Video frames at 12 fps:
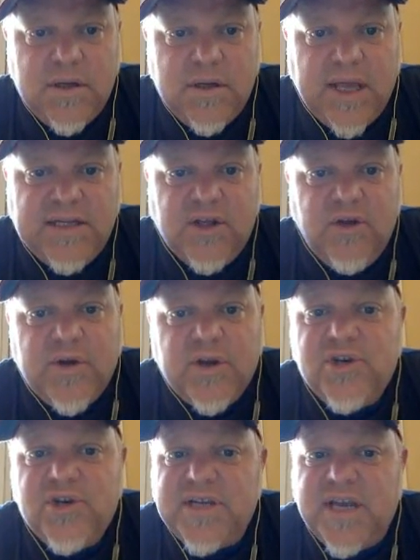Okay, so you can
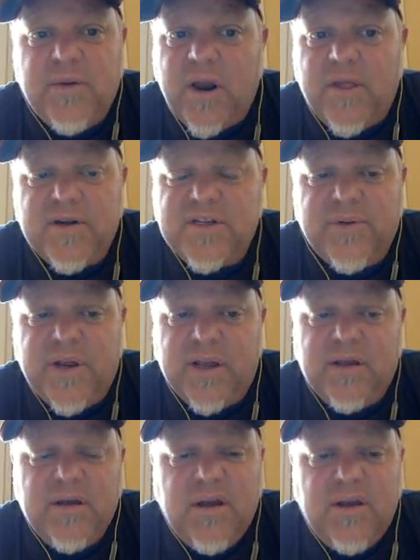choose any one of those
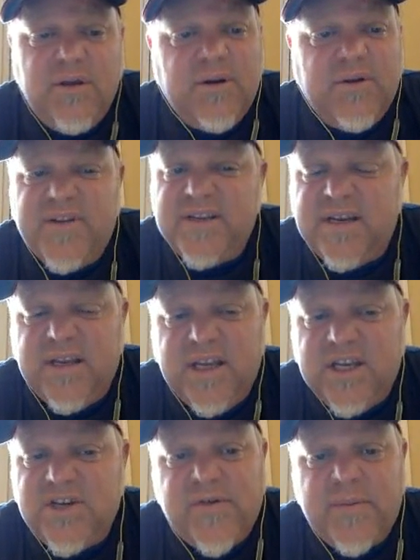3. You can visit
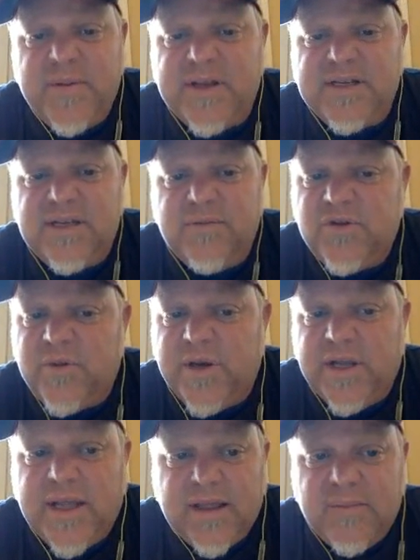each of them and see which one
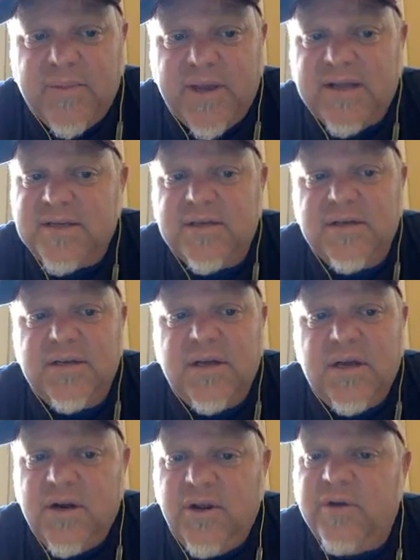you like the best.
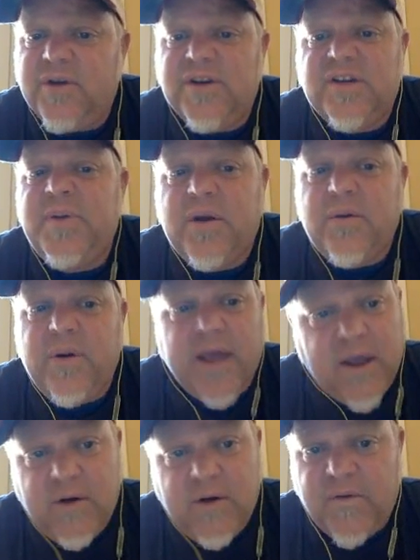You can just pick one
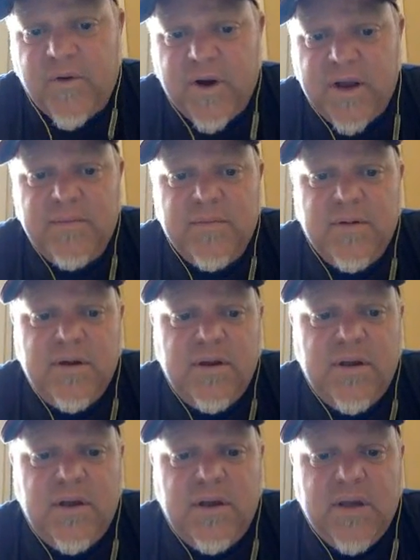and go for it.
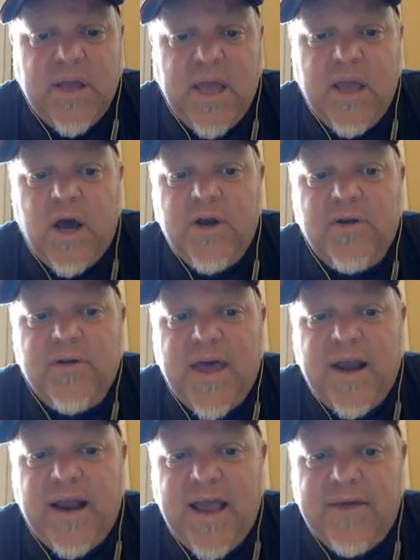Okay, under
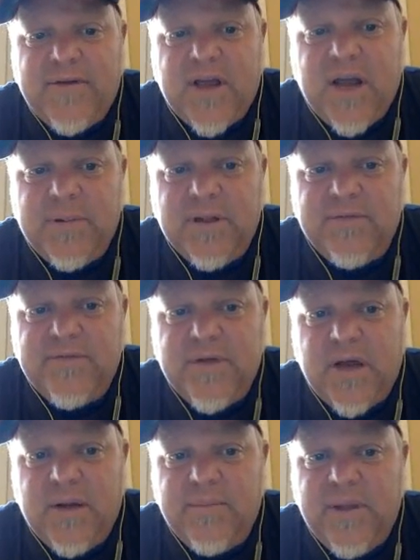that I have a couple of
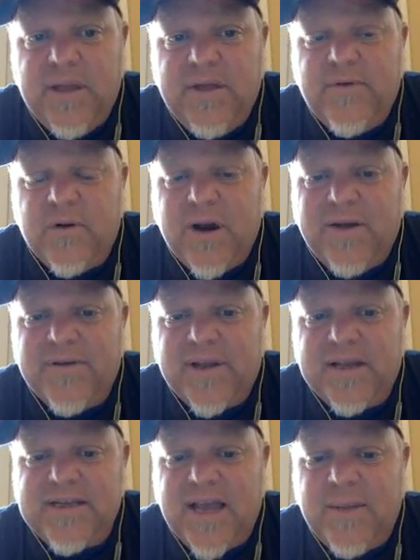infographic
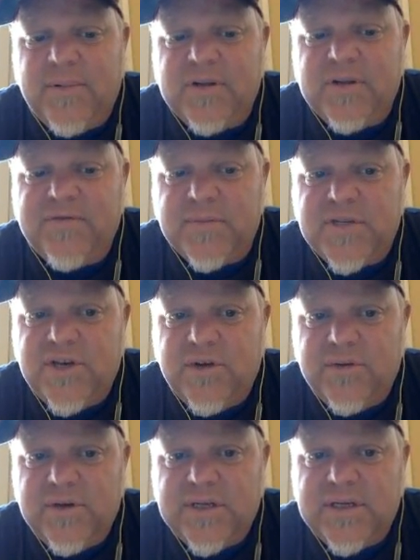examples from
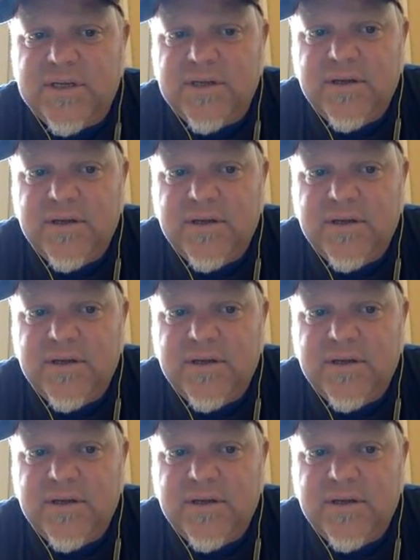students.